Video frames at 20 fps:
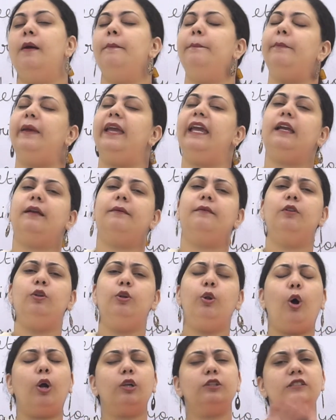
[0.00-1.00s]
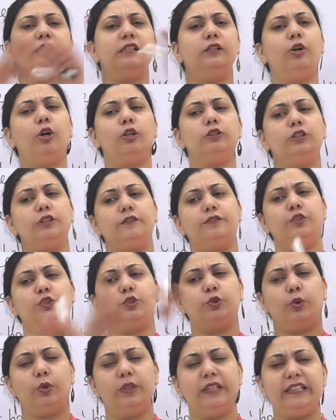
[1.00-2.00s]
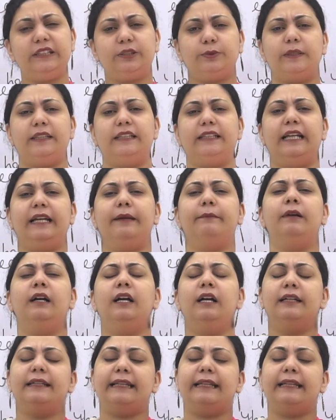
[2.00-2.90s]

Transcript: Make lots and lots of stories with them.